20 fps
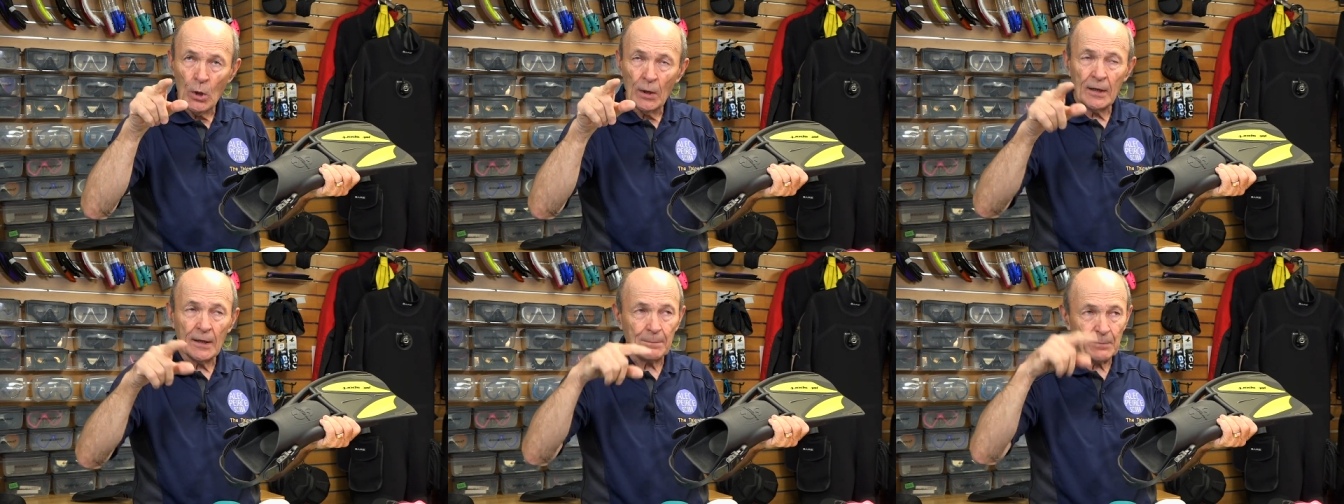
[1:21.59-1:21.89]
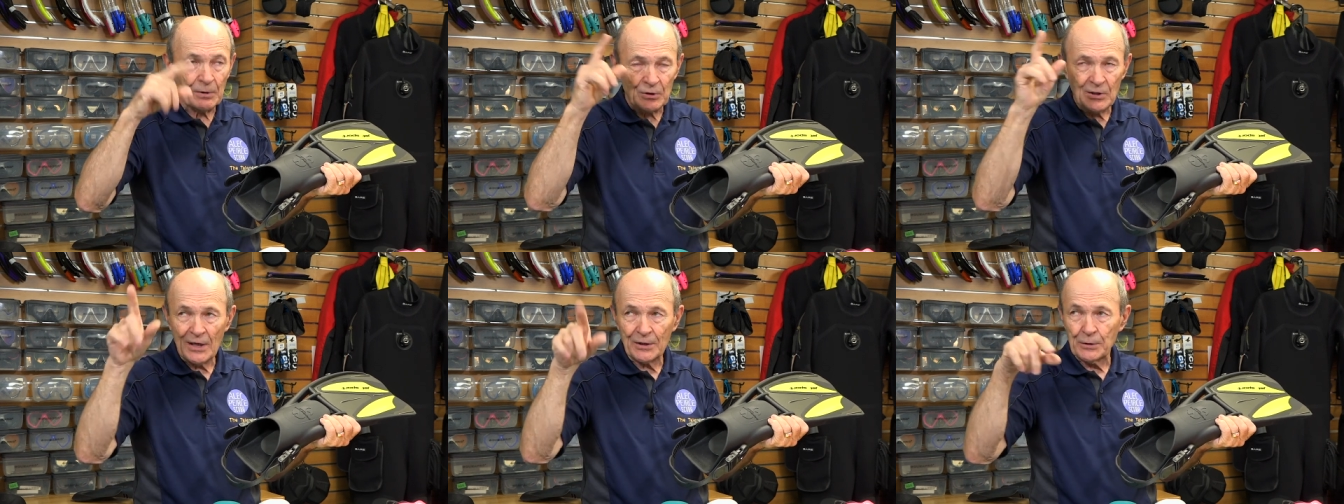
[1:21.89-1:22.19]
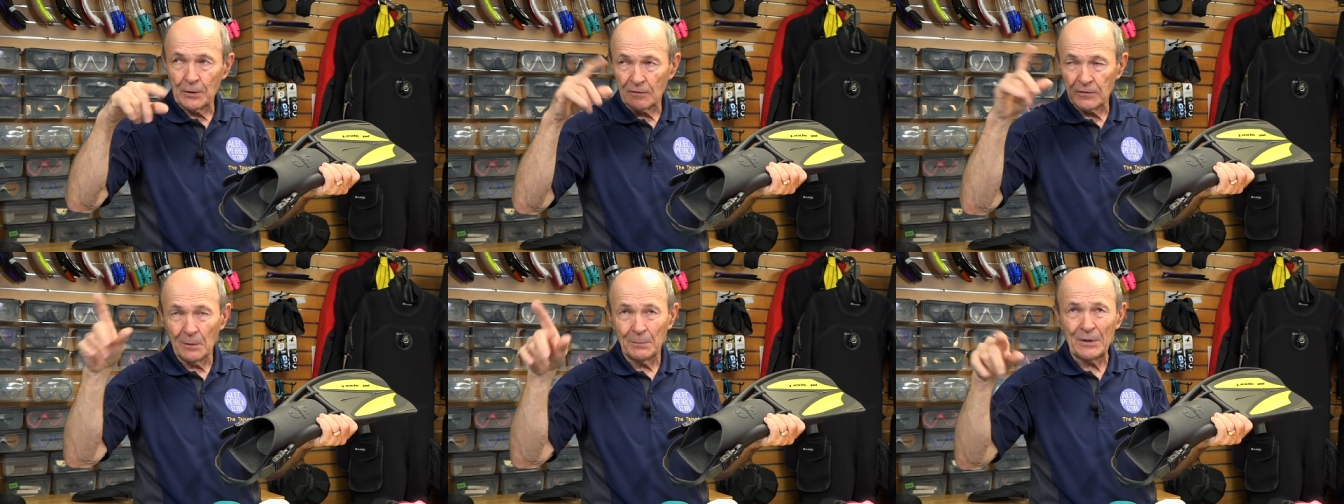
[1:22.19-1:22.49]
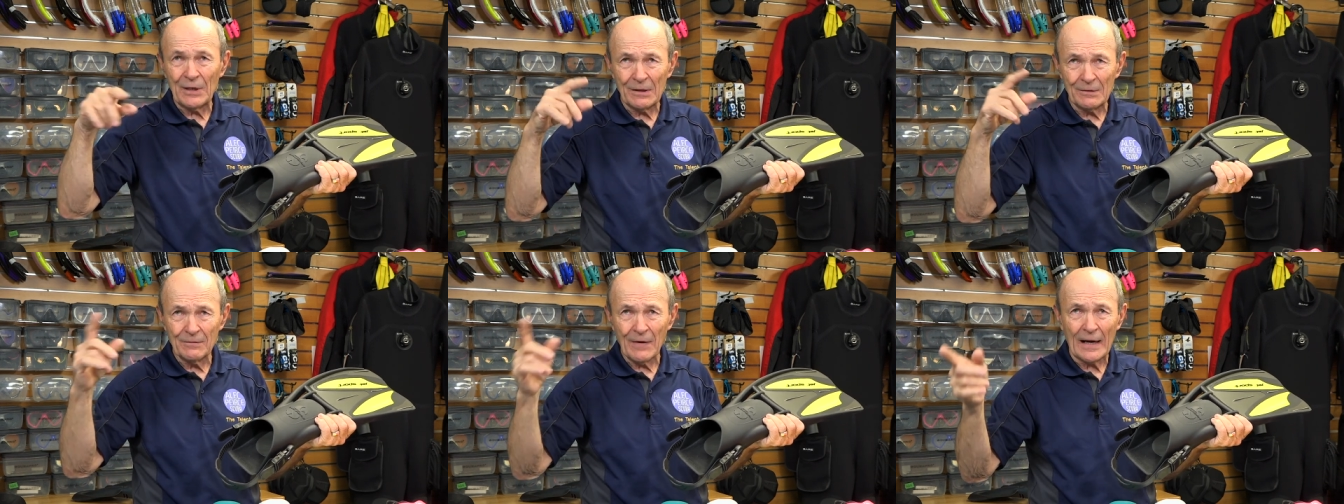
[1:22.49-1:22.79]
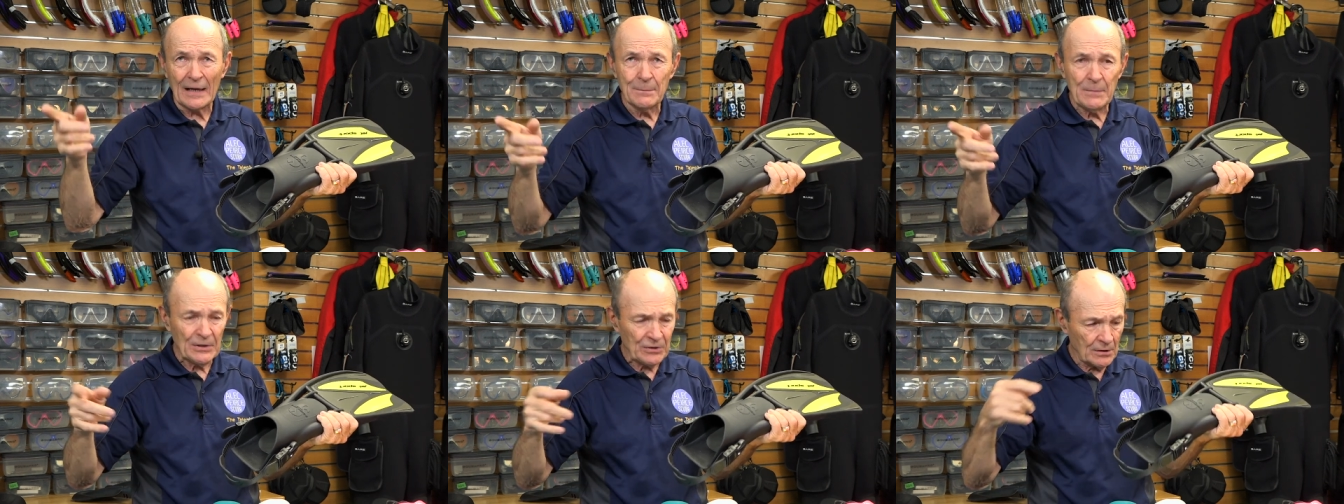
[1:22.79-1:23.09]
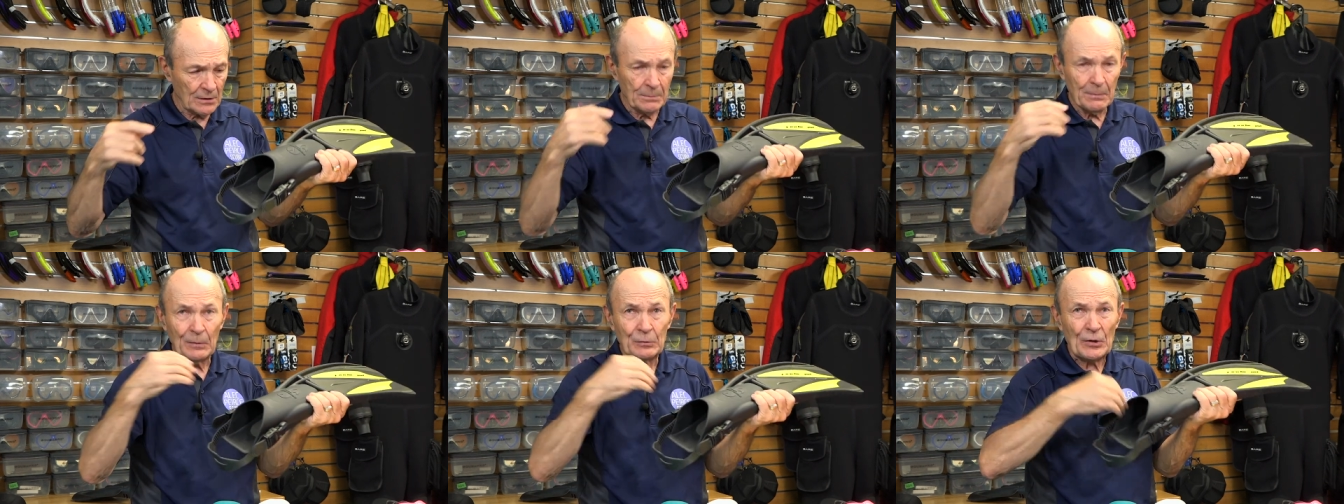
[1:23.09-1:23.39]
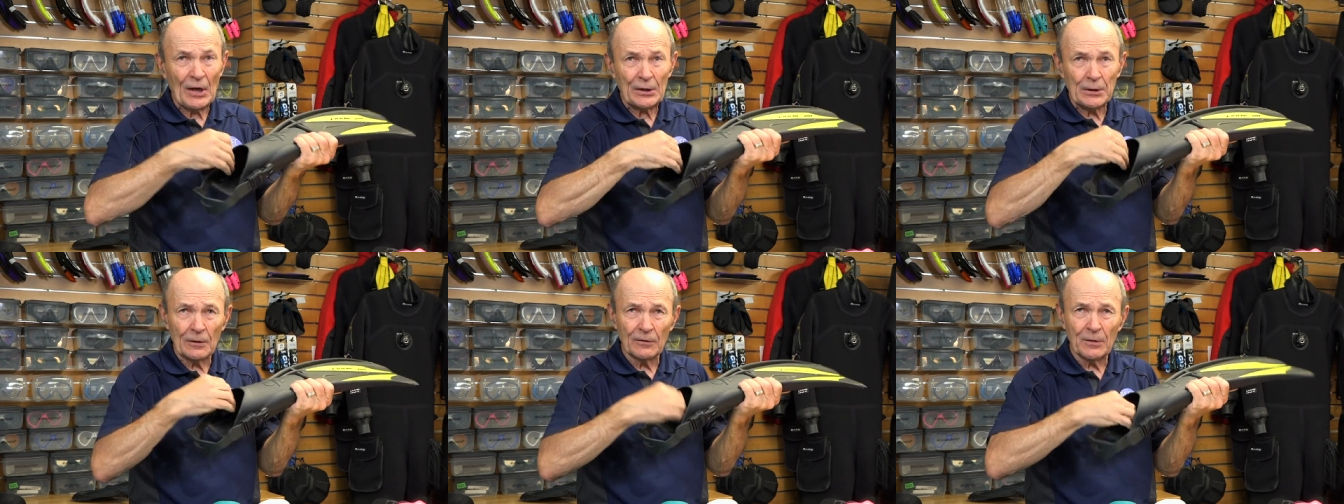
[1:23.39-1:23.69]
To protect you from the environment and
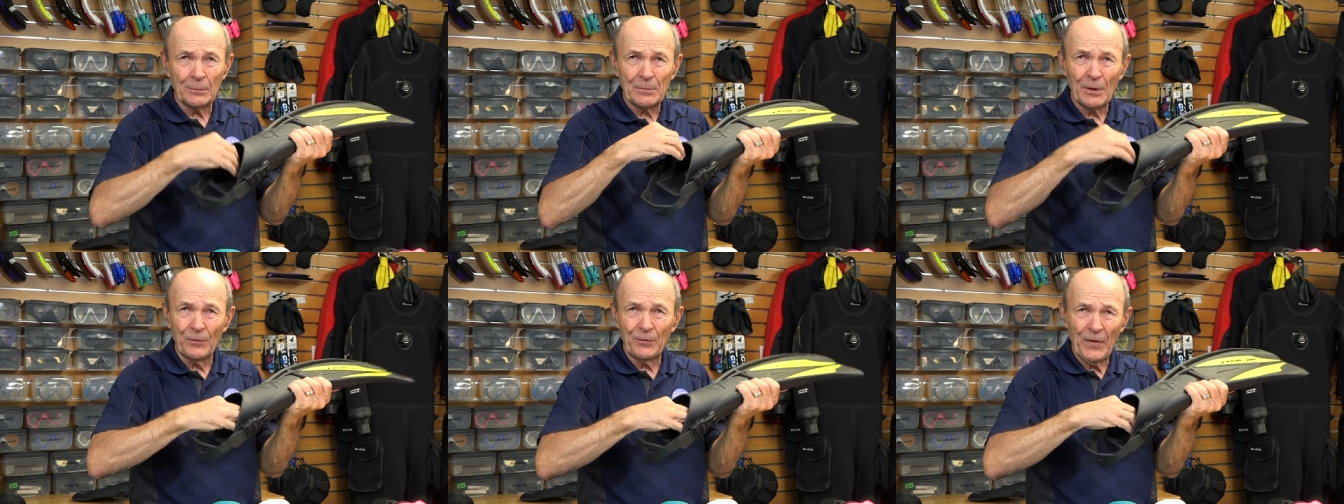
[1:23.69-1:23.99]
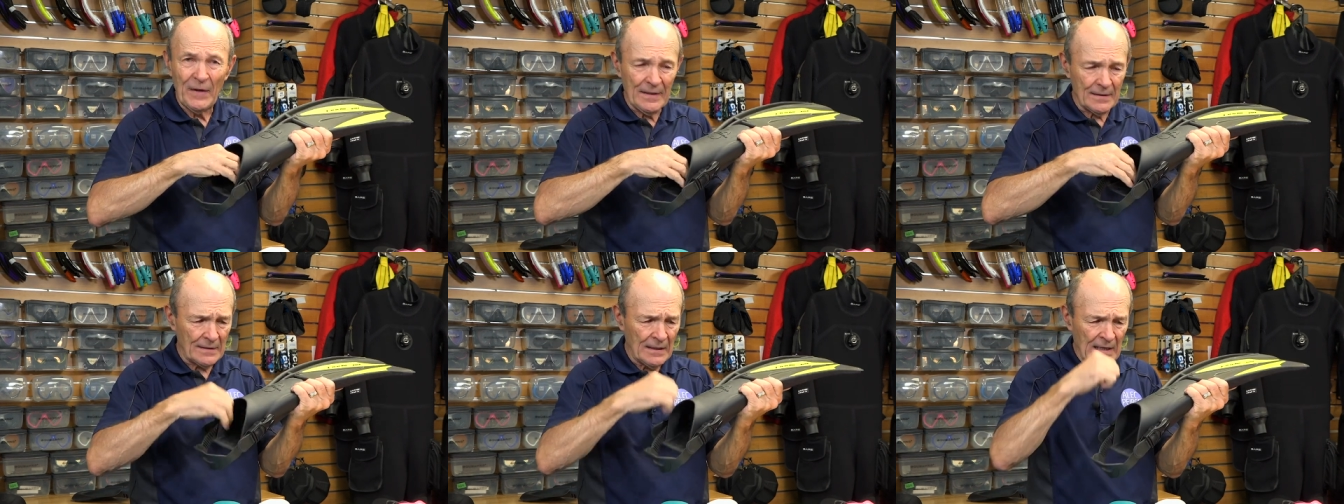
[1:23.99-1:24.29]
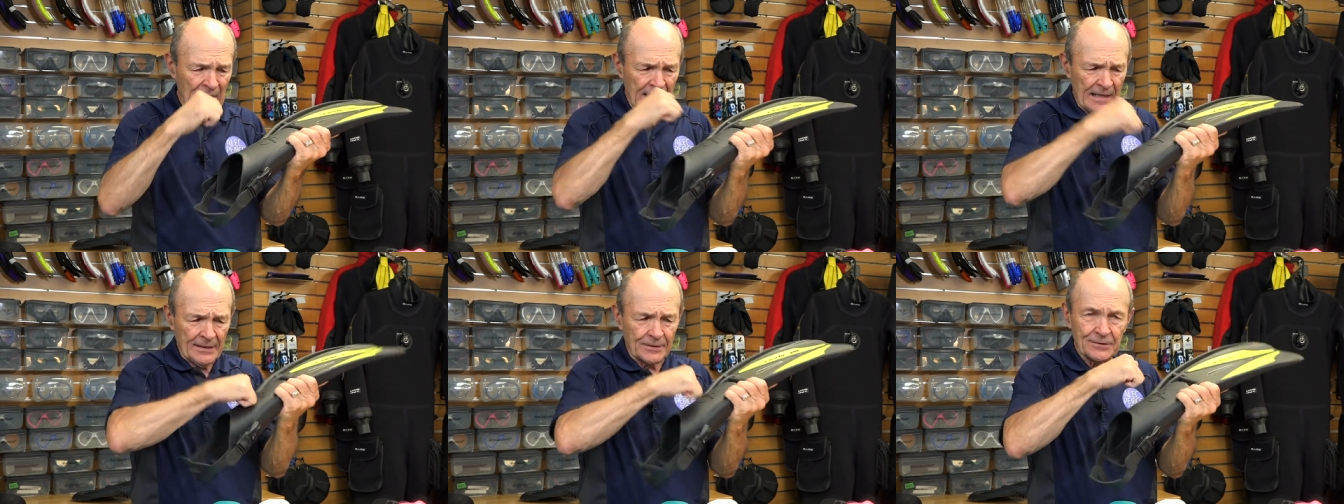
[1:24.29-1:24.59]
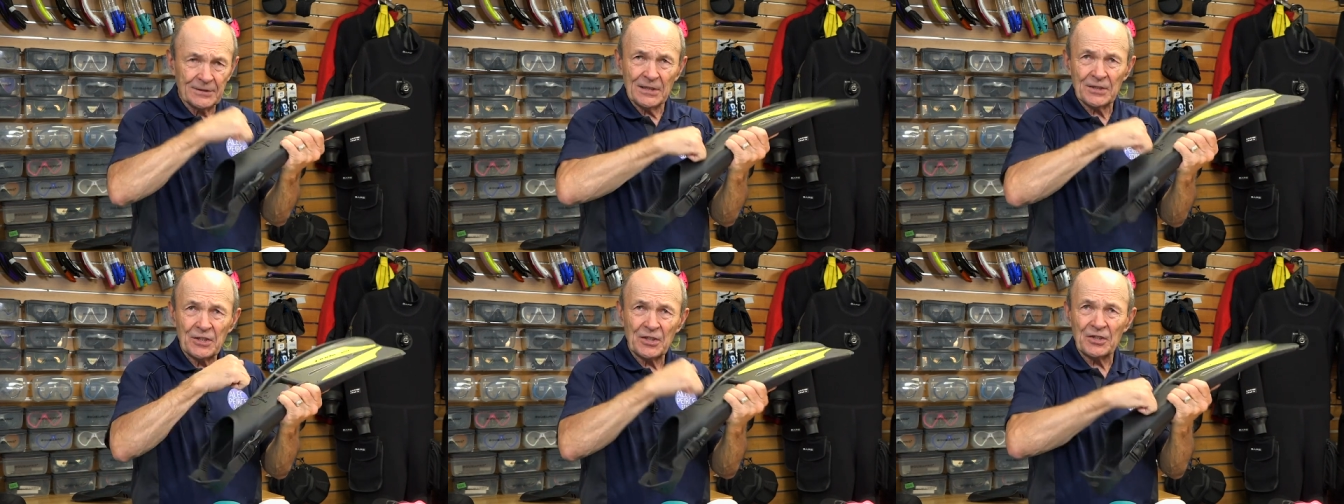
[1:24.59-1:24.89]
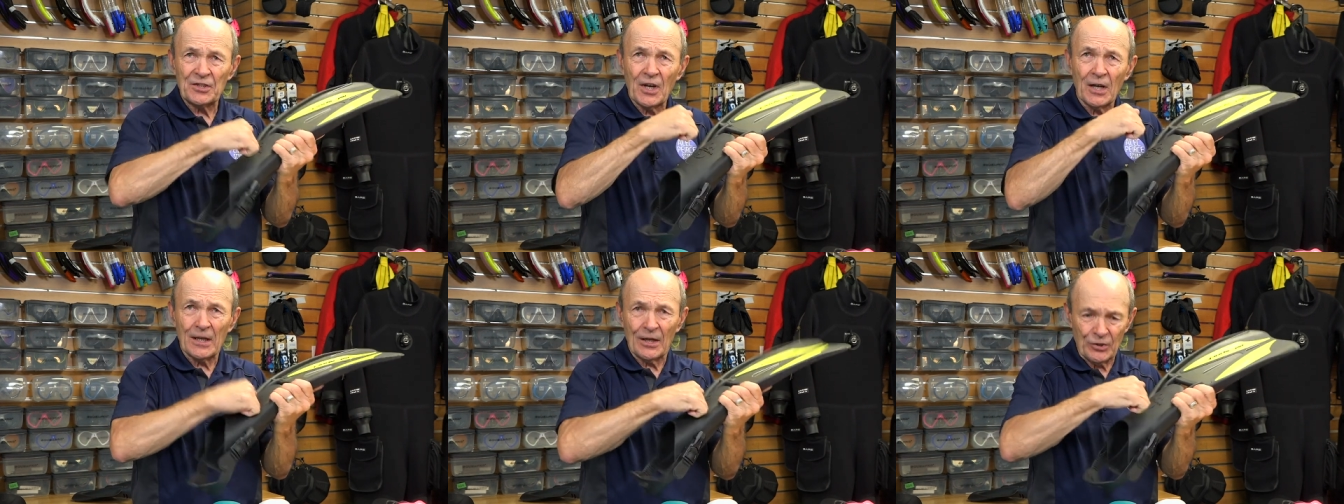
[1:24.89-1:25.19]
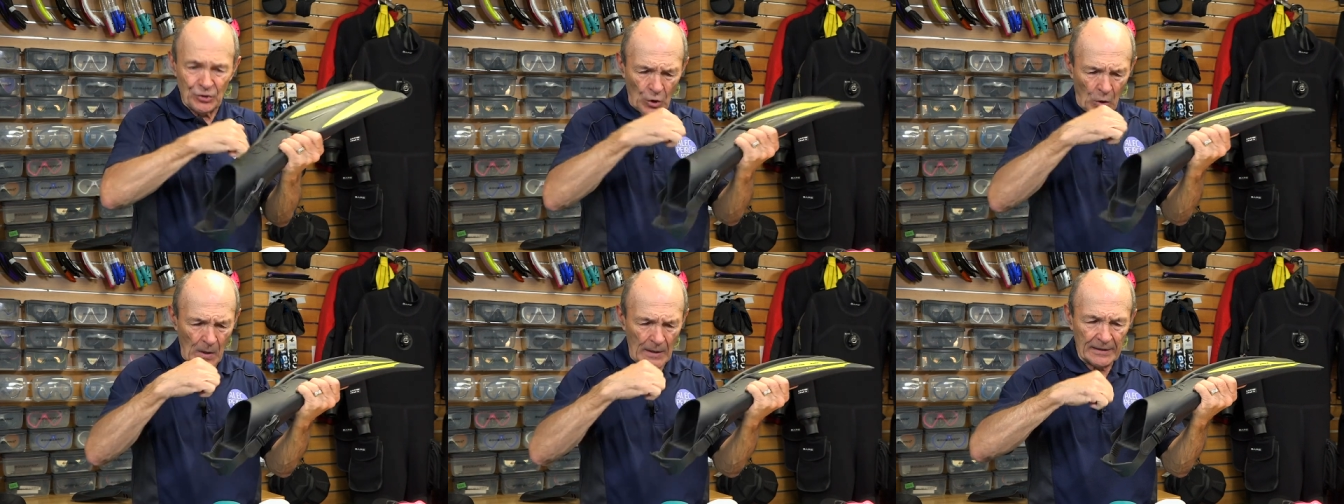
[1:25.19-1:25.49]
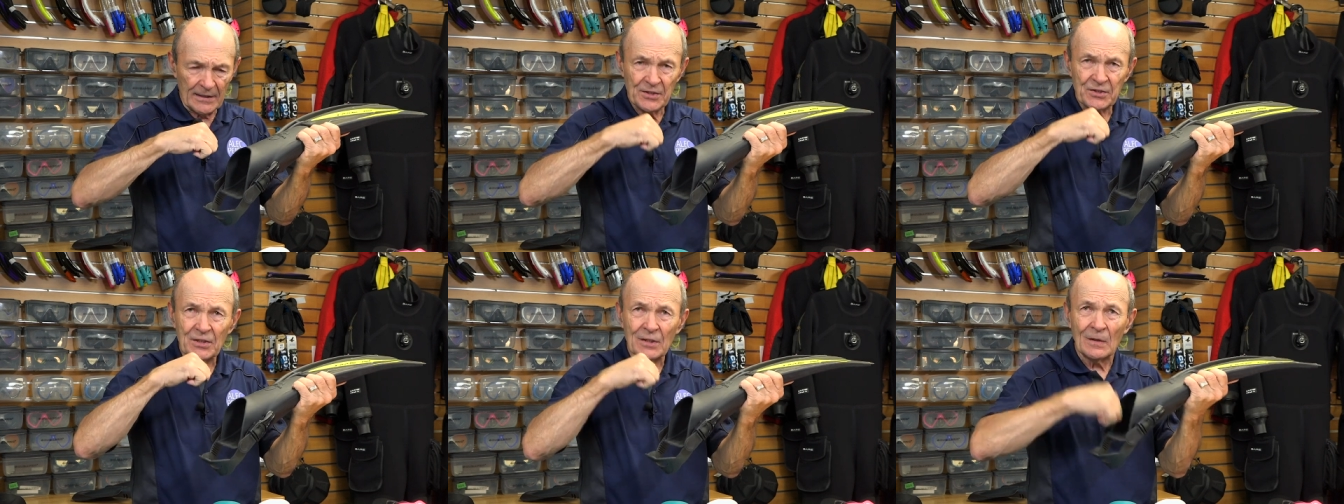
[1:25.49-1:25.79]
protect you from the fin. Because this is not a toy,
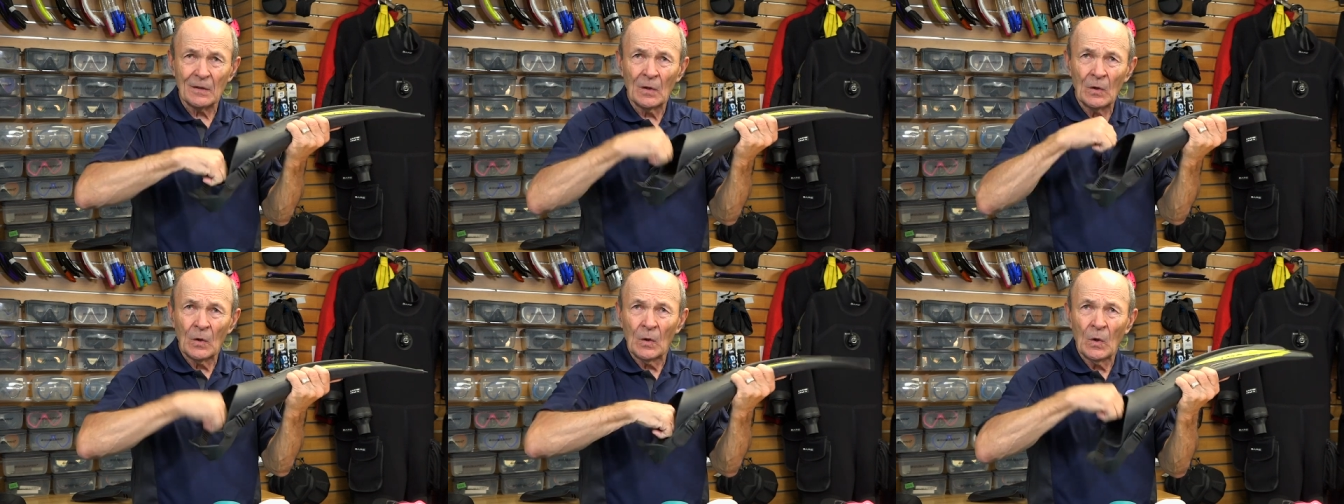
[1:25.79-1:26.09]
listen.